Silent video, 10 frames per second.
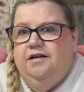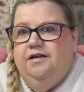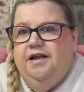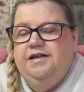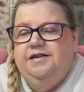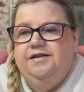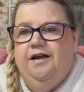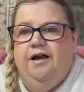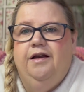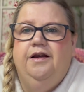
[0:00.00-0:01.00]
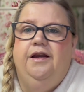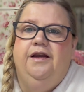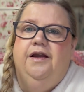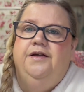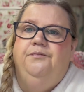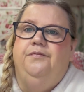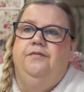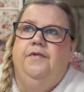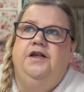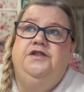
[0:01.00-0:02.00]
there's a
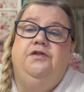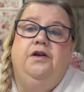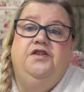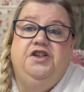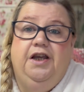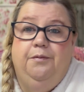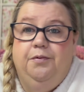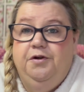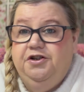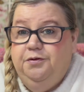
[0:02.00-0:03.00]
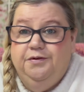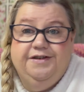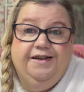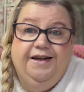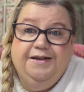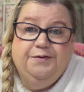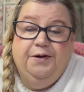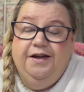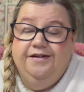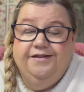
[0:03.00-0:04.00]
string of sheep, which you will see next
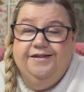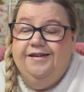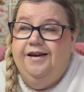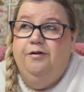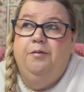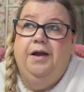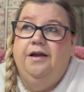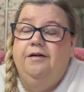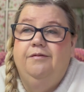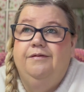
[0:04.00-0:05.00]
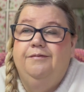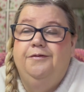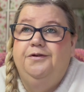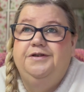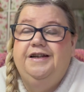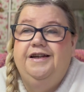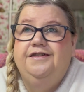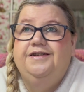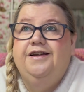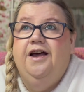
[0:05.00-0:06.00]
week, because then it will make it more
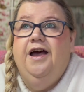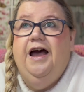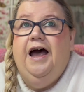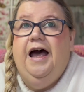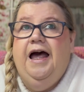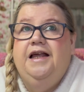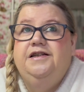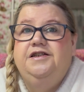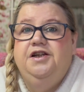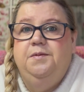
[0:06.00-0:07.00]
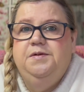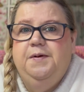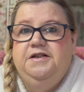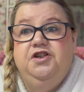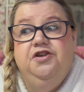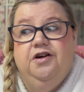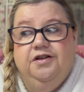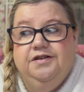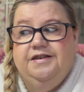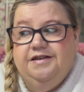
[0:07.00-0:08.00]
sense. And James Makes You
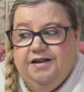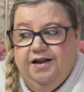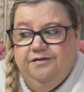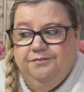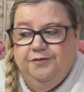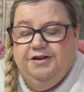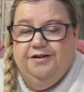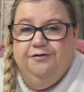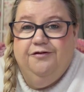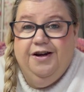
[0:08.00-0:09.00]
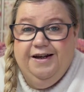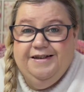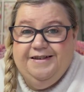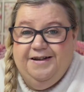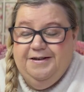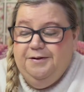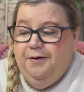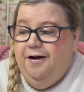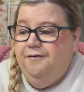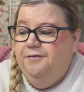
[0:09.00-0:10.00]
Yarns is there, which I'm really excited
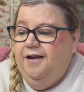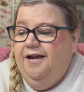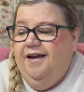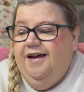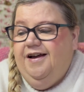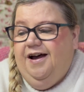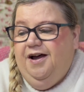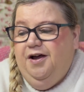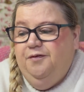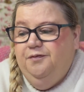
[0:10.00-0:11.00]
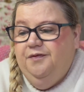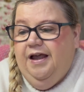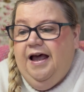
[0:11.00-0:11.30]
about. And